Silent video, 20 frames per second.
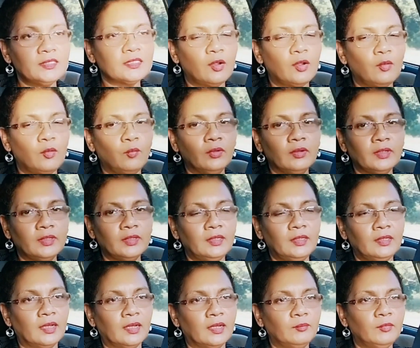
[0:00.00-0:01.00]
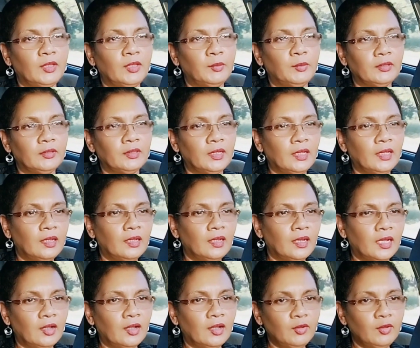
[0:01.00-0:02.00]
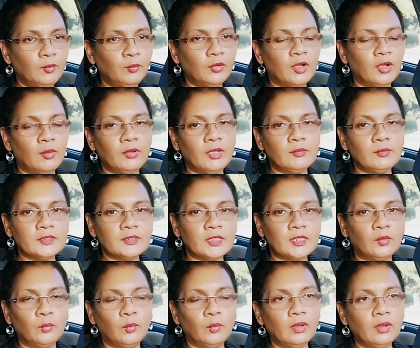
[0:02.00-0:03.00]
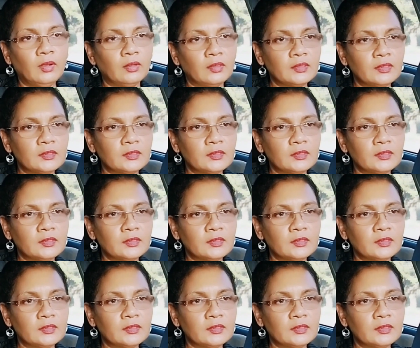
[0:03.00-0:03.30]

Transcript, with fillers: and working and maybe having problems at work.